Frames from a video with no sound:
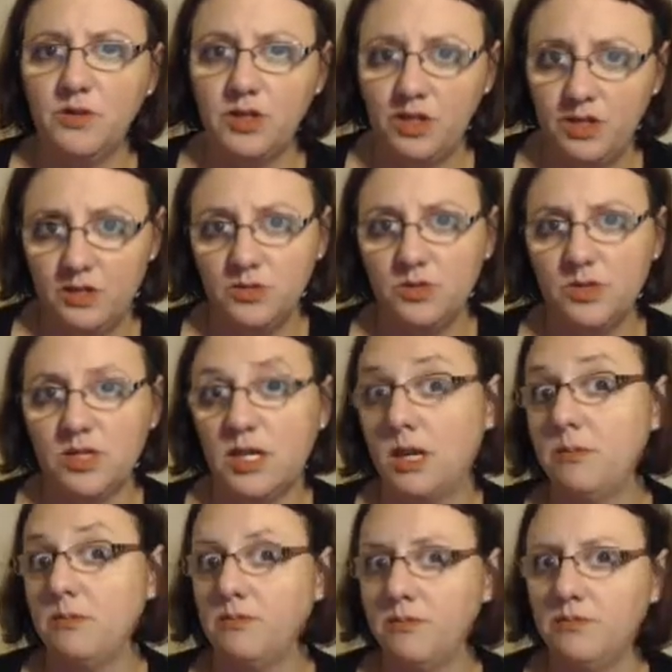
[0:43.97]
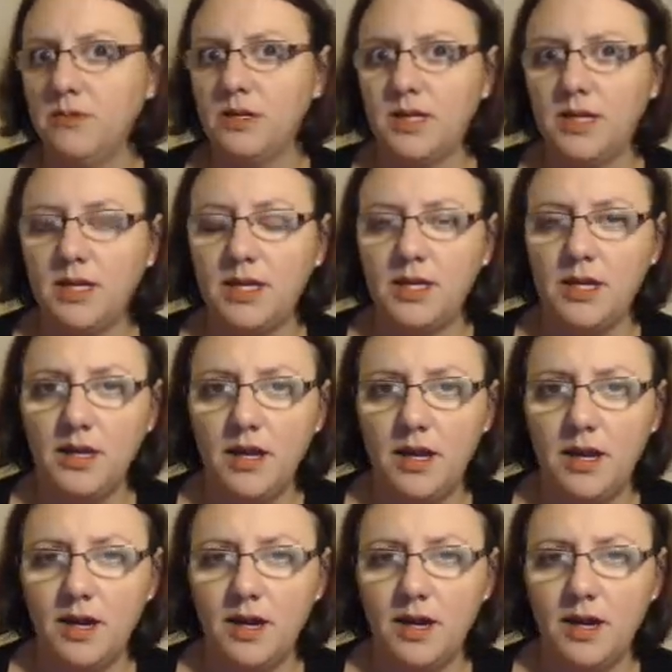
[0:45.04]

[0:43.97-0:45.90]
cues that I really